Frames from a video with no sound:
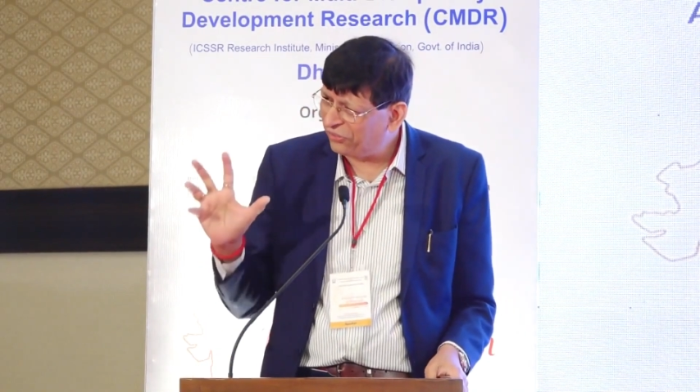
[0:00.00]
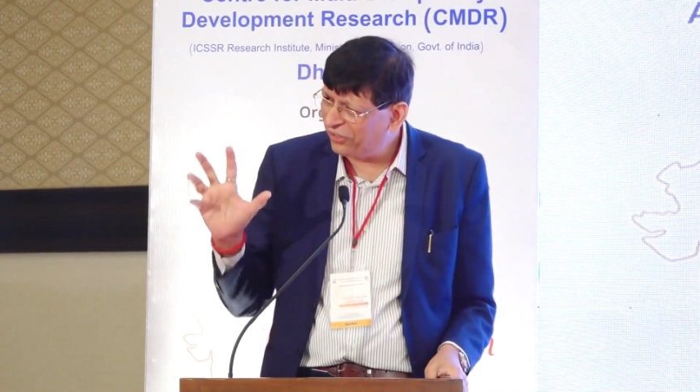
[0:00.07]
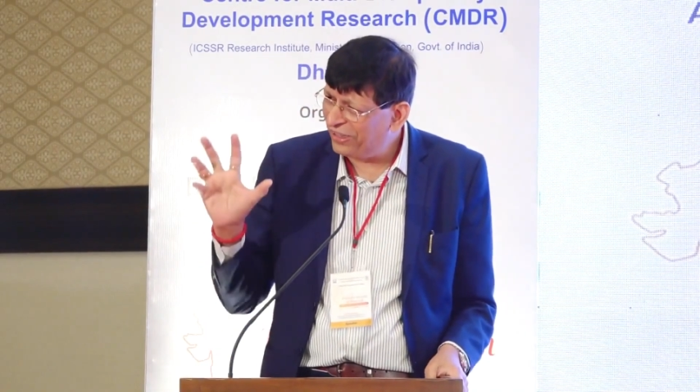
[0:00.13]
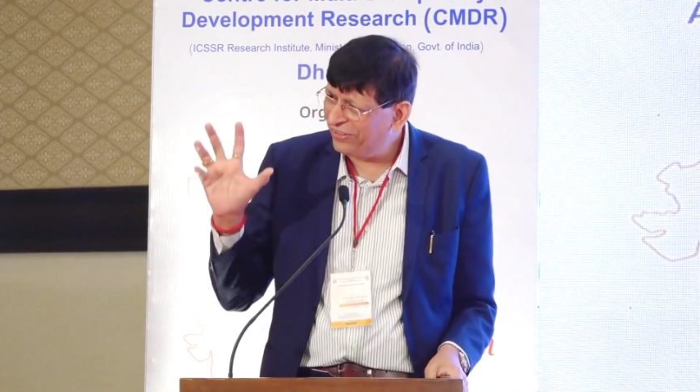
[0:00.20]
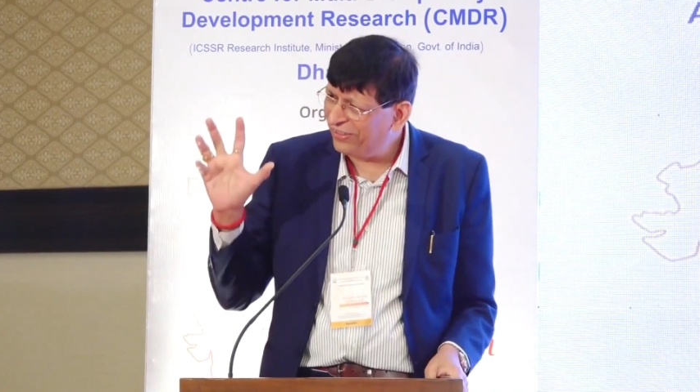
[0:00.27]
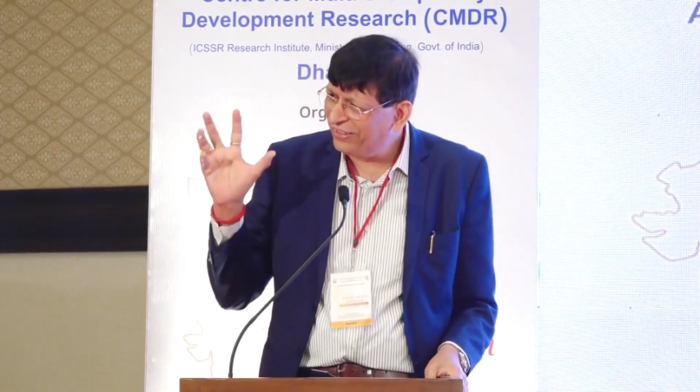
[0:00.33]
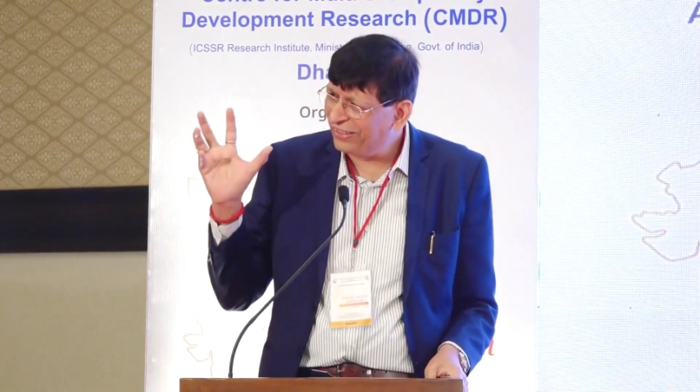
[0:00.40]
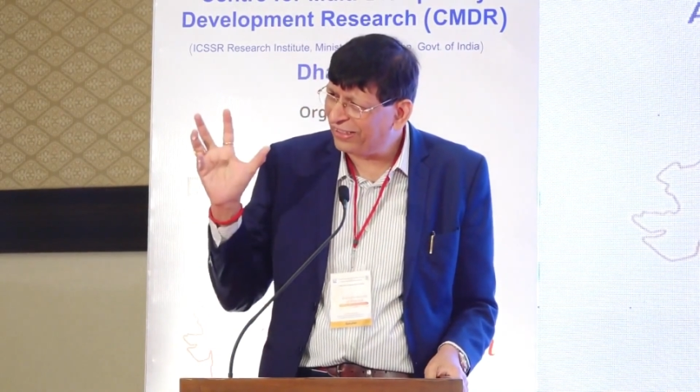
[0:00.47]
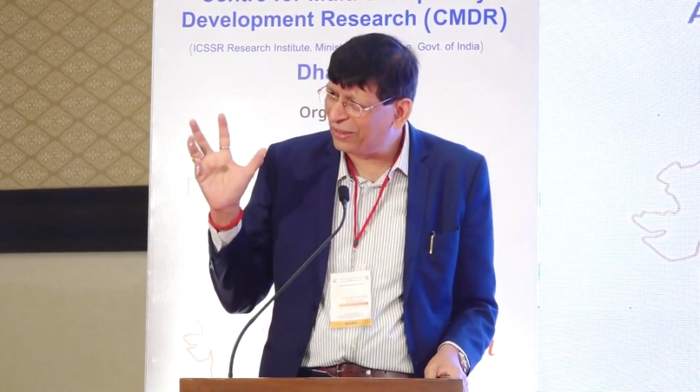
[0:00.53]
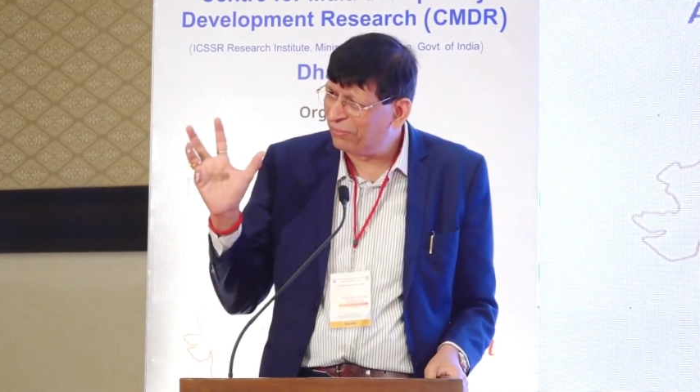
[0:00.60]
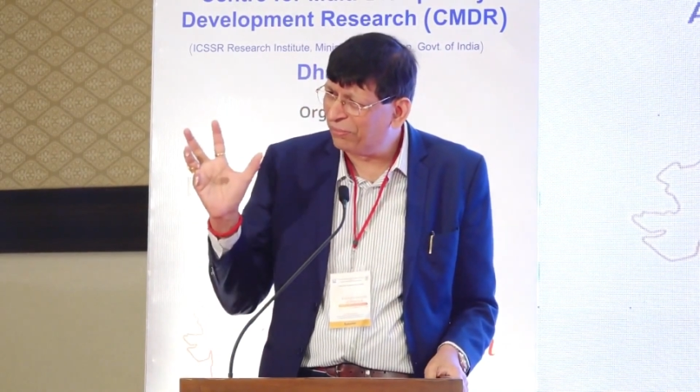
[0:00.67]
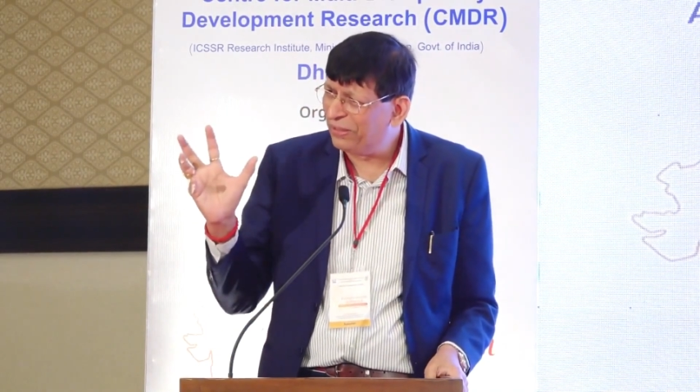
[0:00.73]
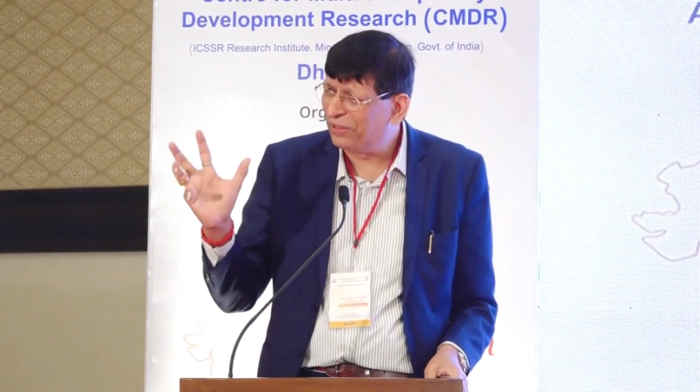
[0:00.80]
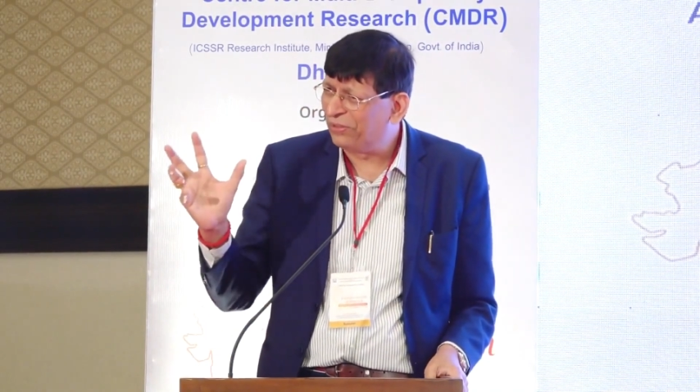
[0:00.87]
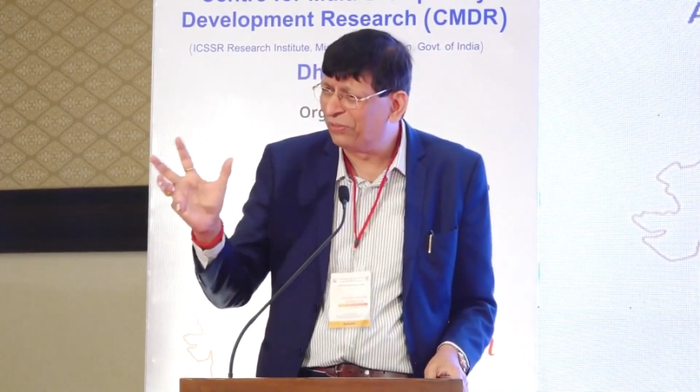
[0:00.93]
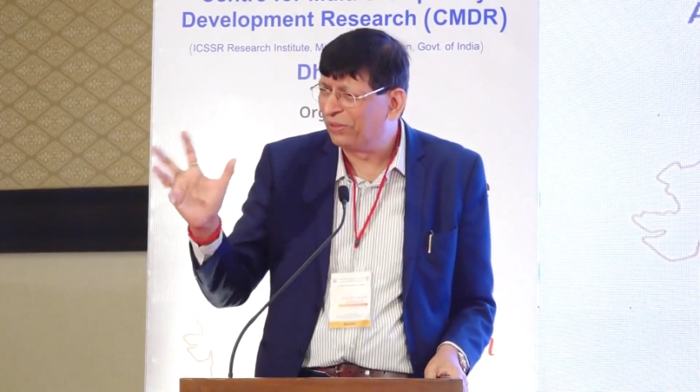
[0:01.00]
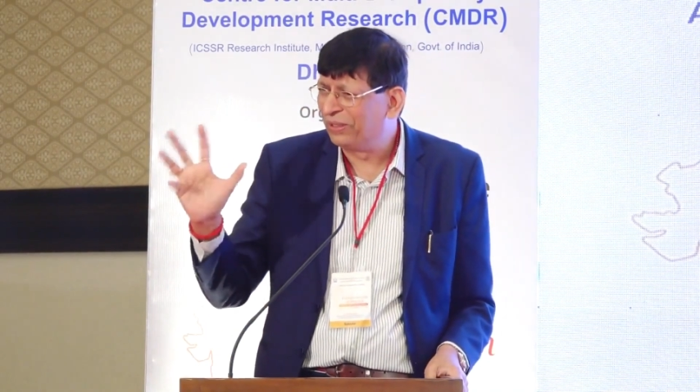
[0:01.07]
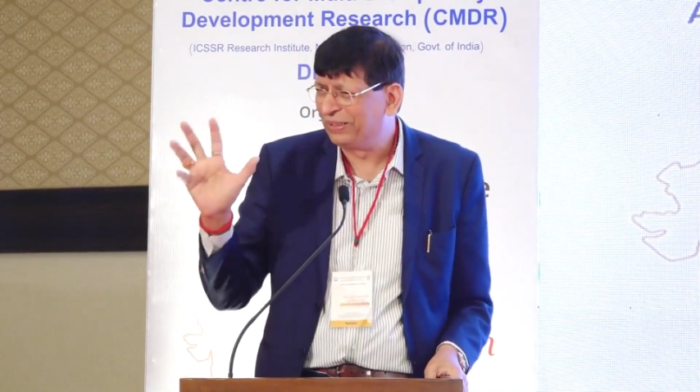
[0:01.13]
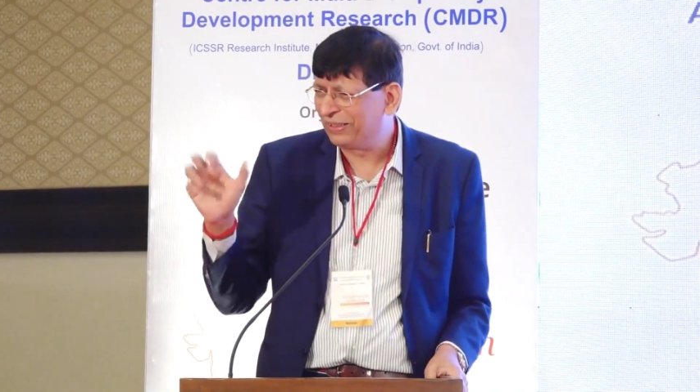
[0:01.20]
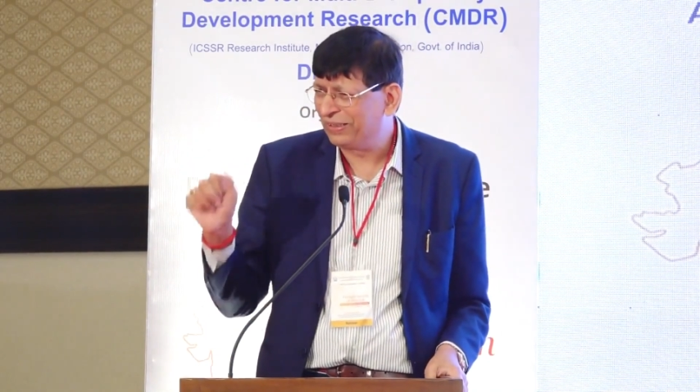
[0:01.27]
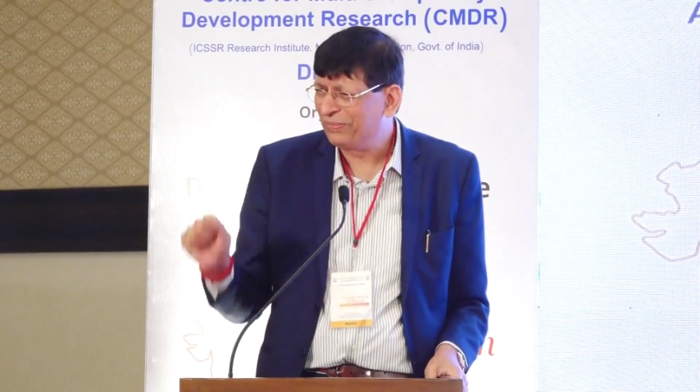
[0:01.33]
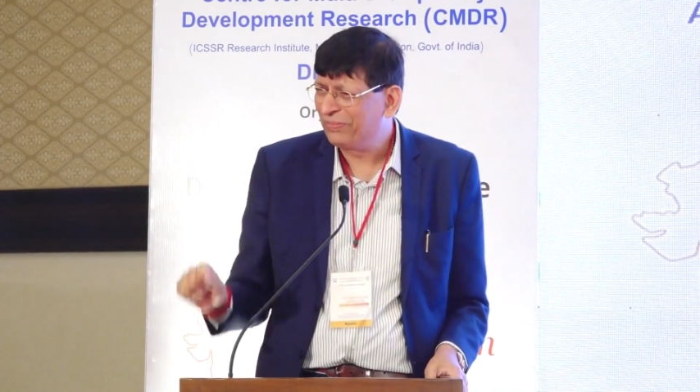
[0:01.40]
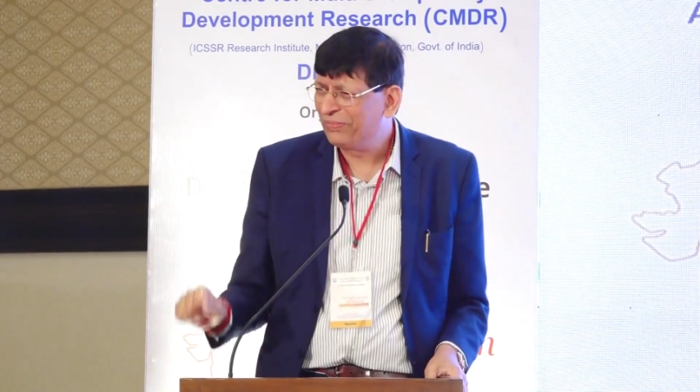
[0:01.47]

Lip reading: changing the complete world.